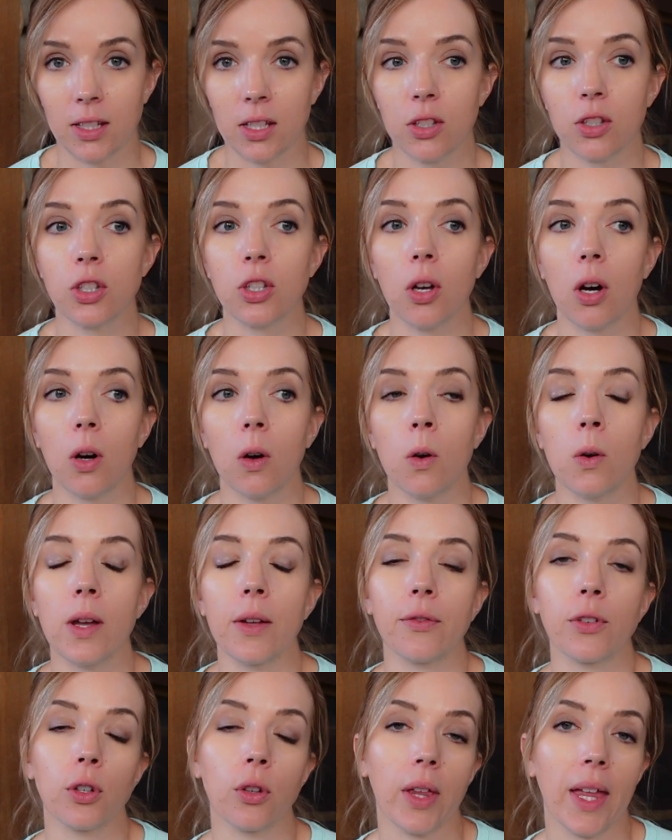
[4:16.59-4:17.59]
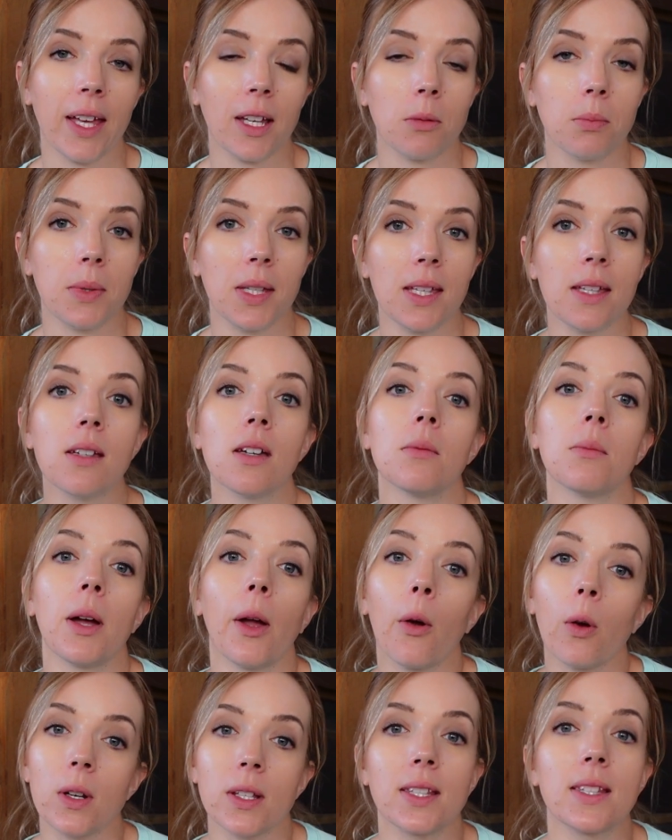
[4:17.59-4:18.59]
So if you're like me, my
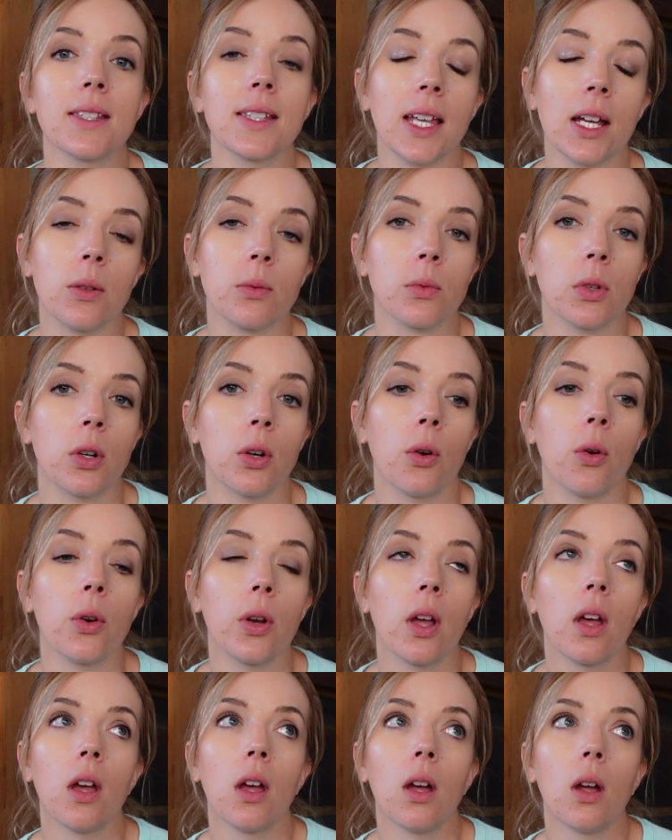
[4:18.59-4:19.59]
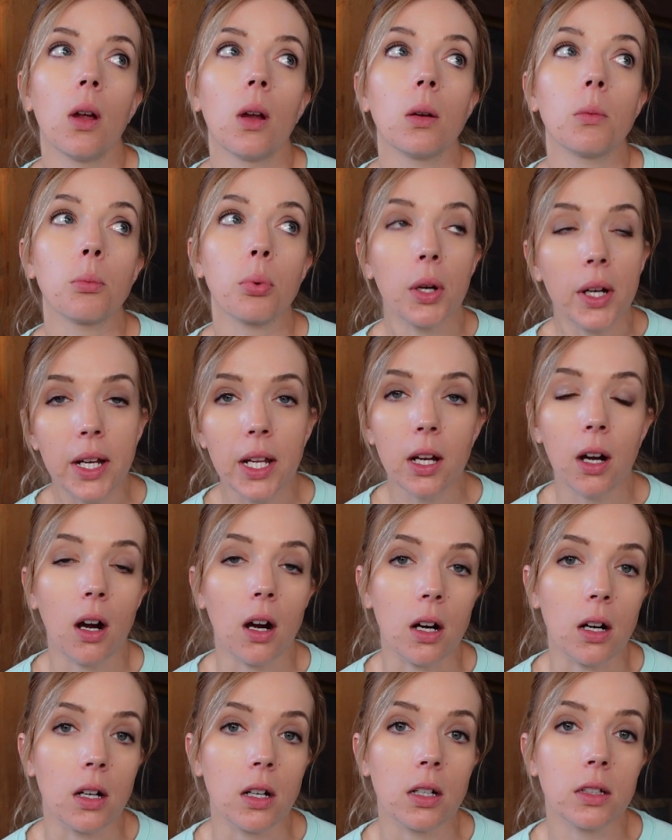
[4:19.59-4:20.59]
horses get rode pretty
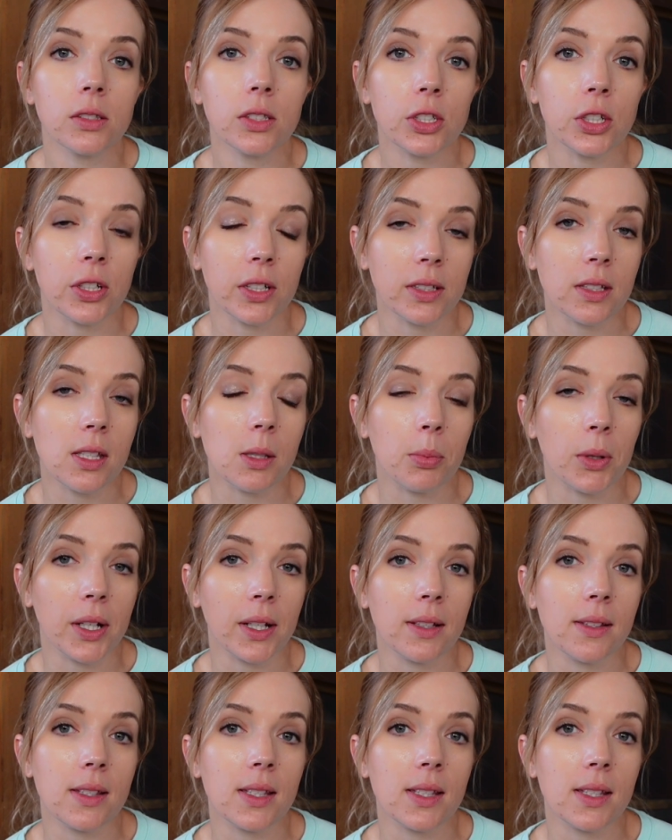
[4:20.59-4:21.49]
hard during the spring and